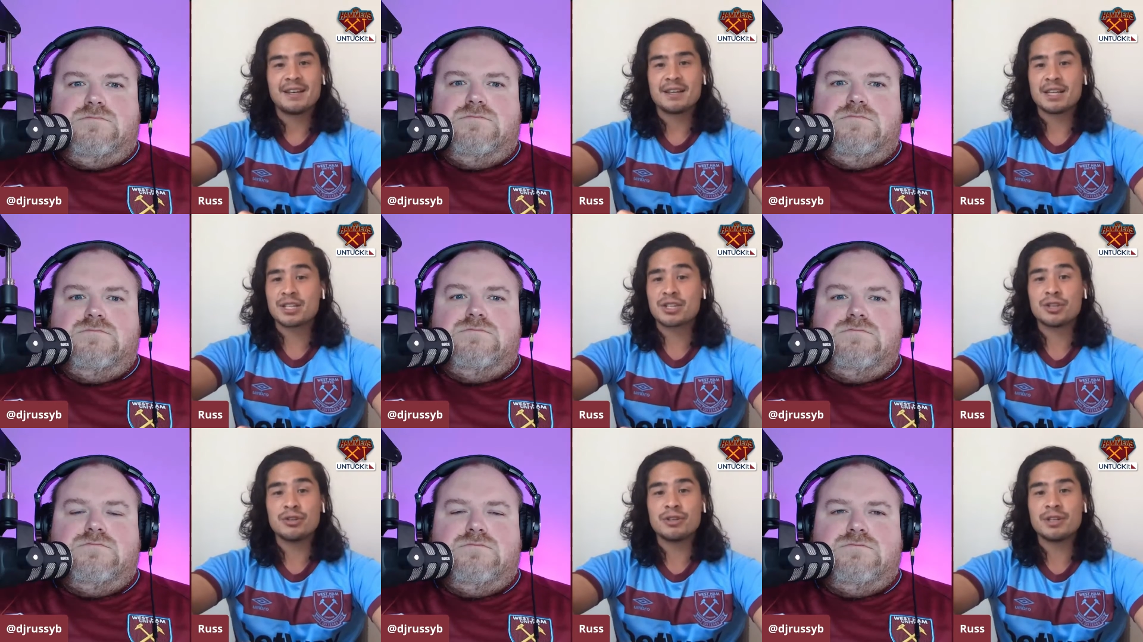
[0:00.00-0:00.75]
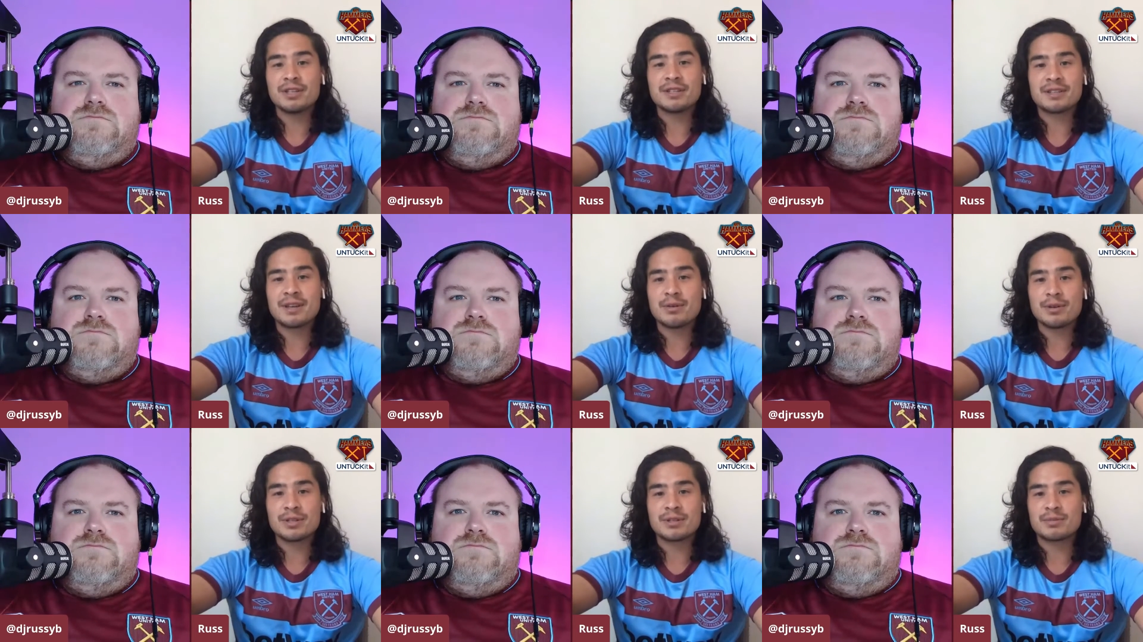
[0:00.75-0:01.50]
Speaker 1: Mm. As soon as there
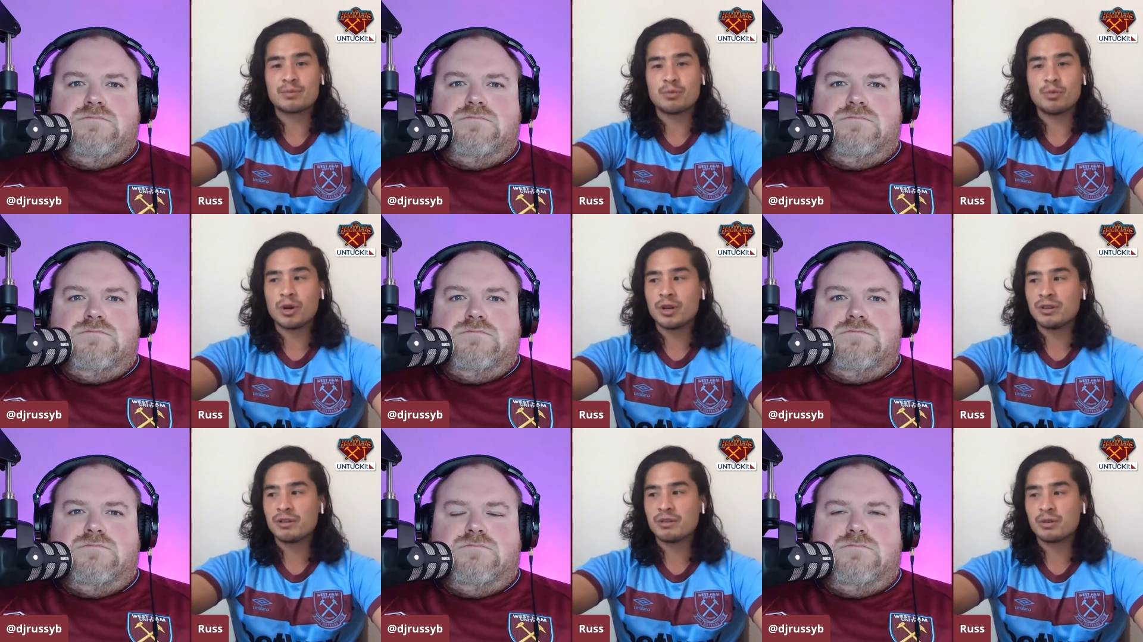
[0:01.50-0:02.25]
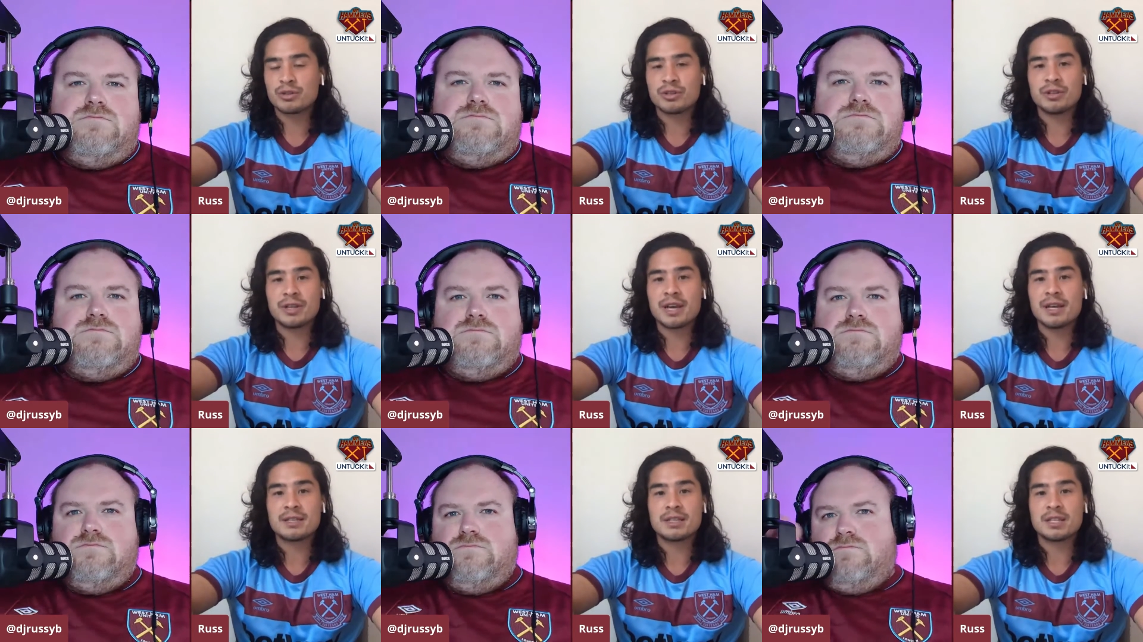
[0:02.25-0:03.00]
was one or two
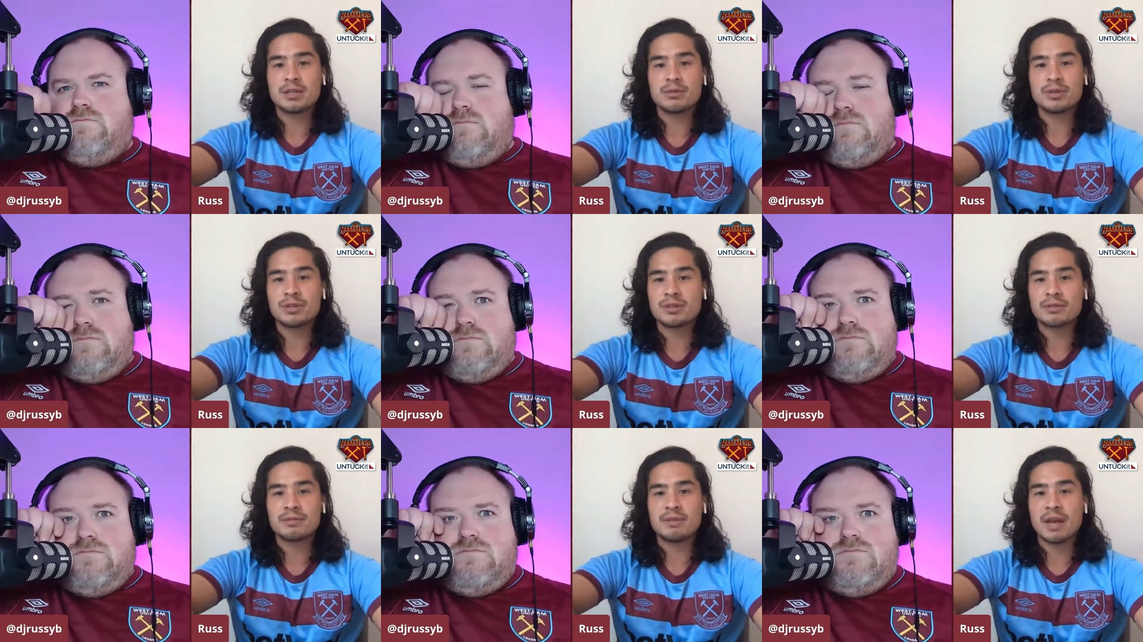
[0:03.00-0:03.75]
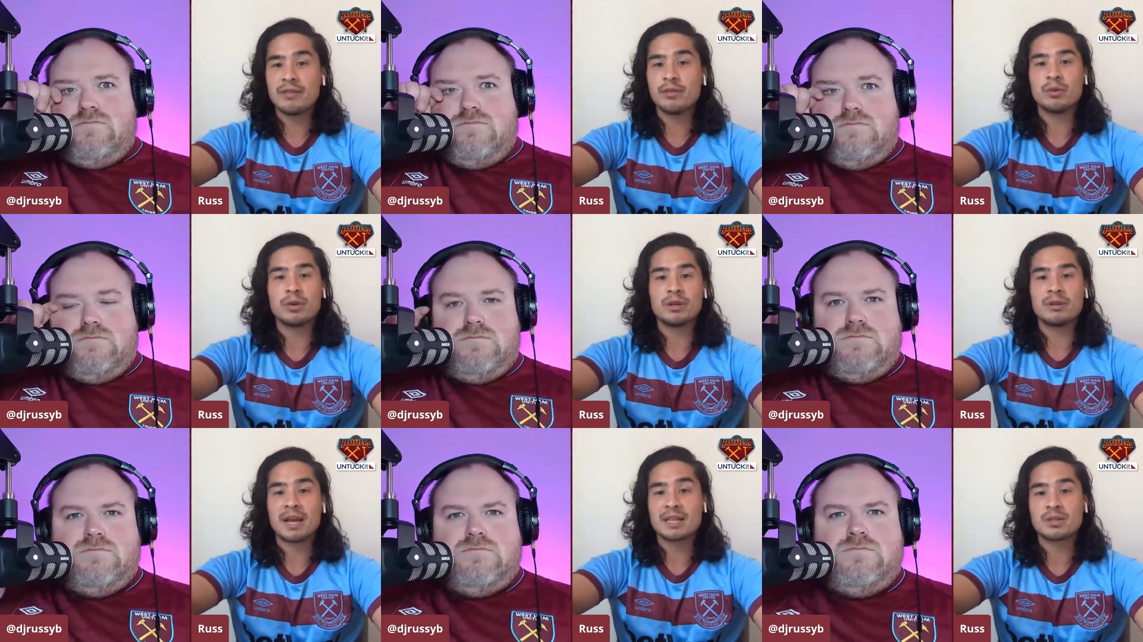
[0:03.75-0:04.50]
cases, it was
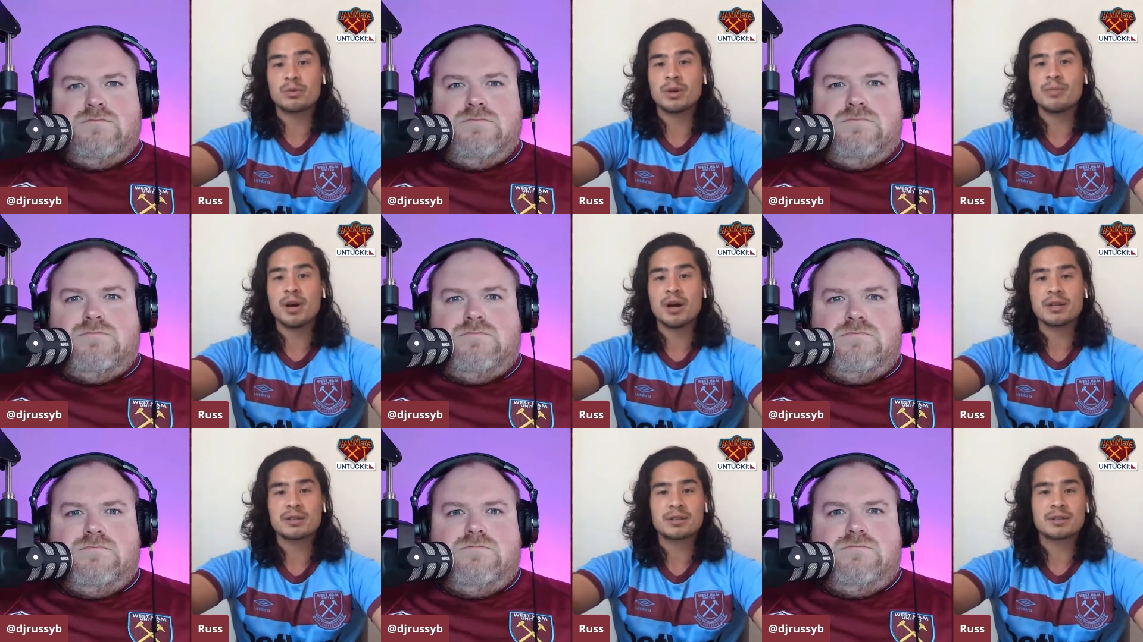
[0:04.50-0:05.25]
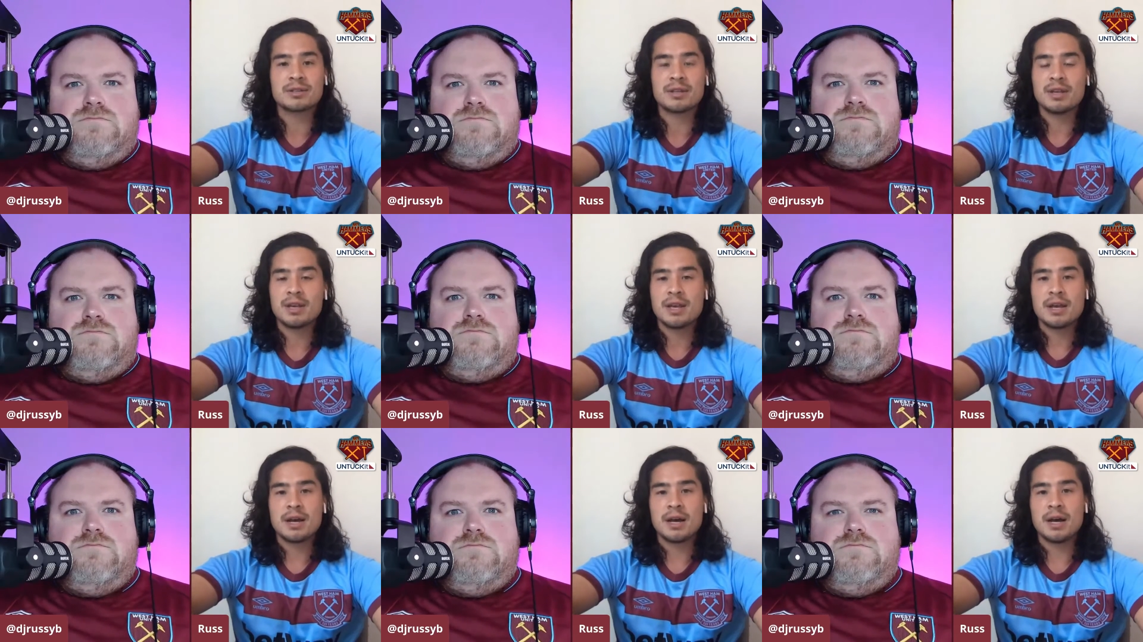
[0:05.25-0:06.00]
everyone has to wear masks.
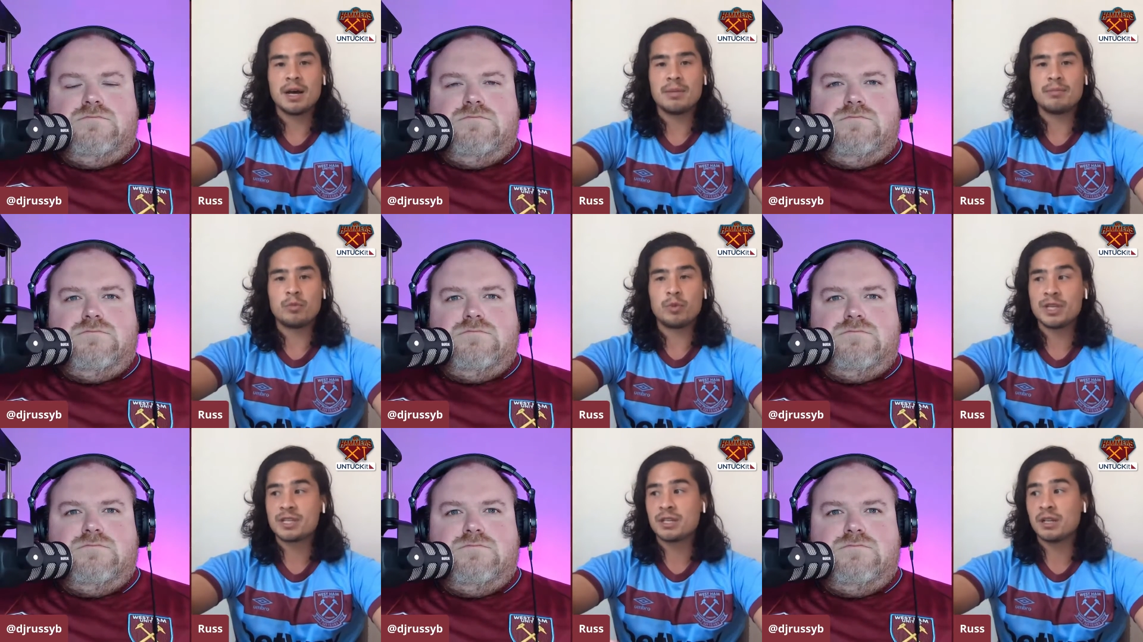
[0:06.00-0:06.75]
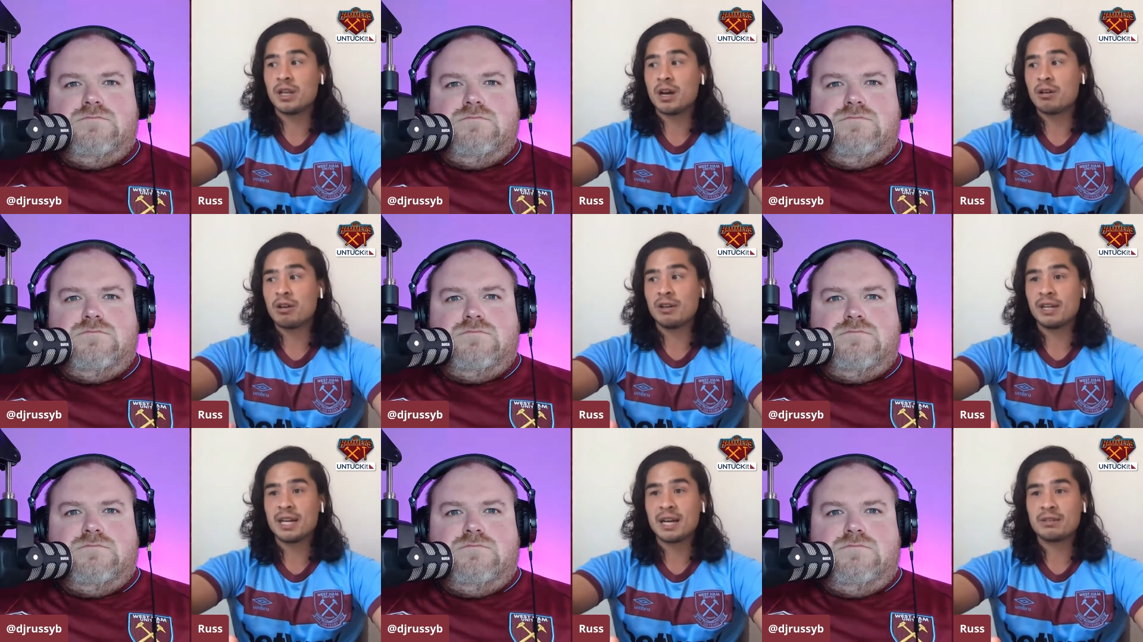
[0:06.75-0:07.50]
Um, we still are
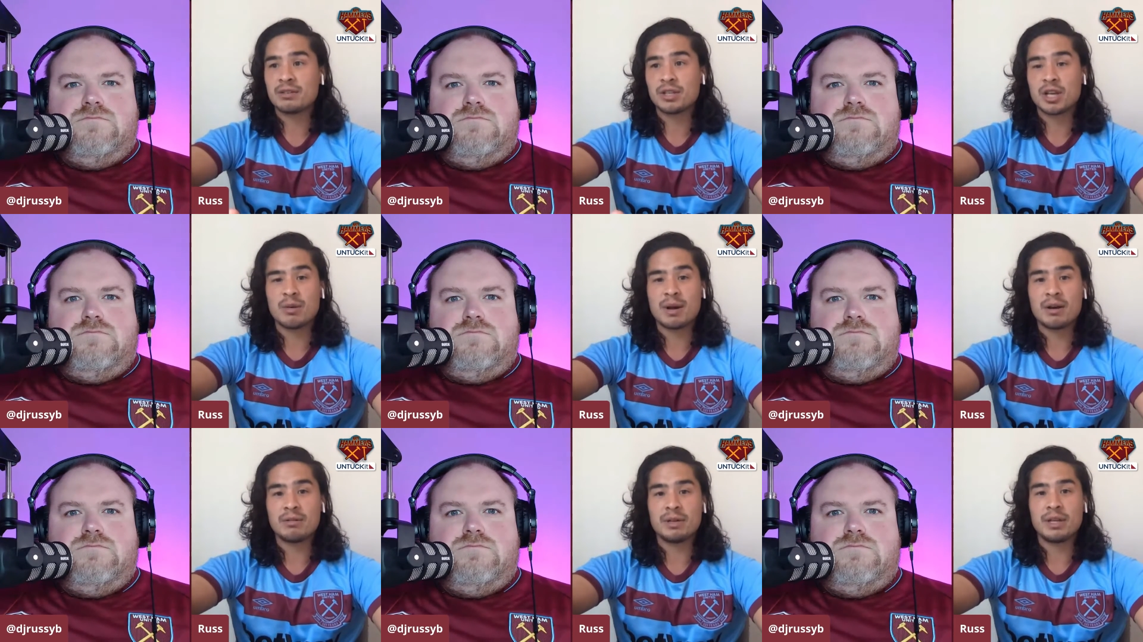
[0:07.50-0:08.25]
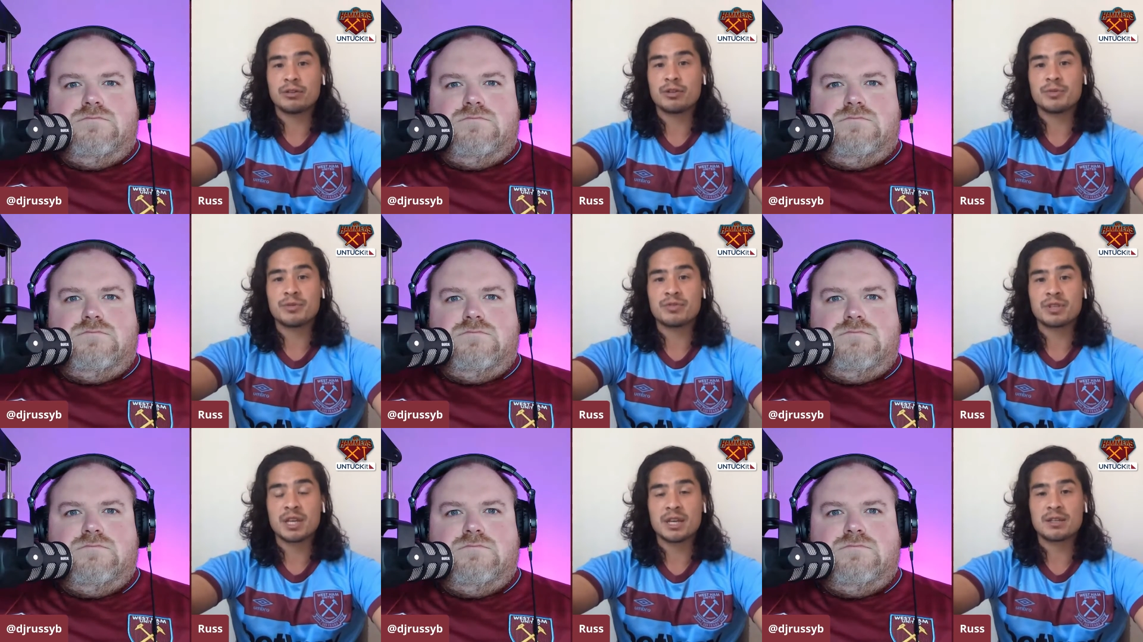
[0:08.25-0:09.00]
only allowed to go out in groups of
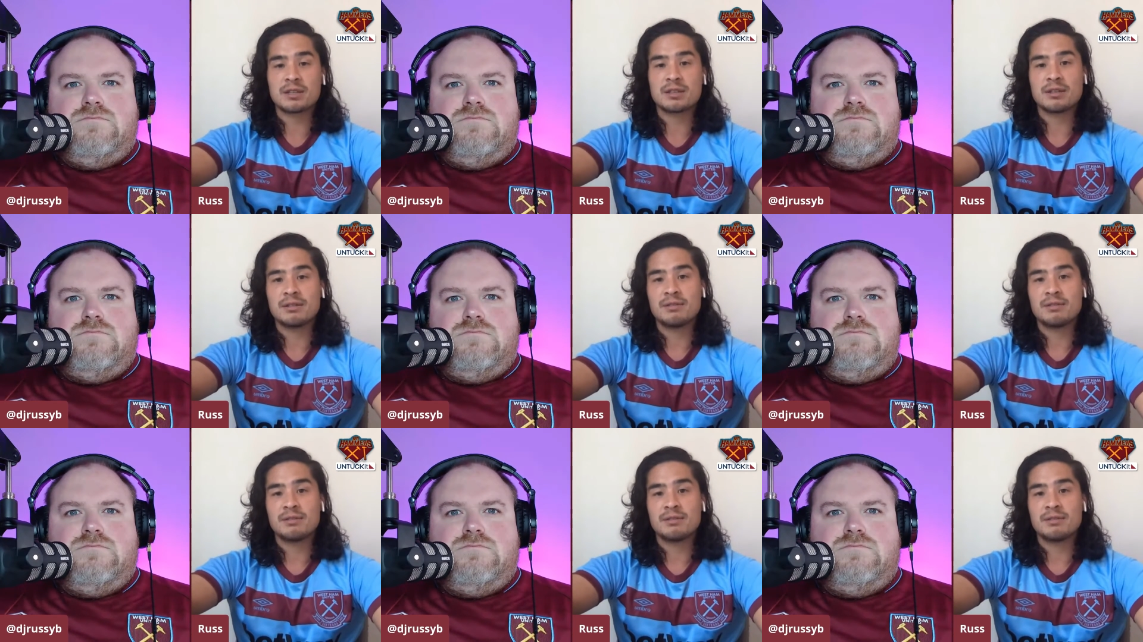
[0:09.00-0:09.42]
six.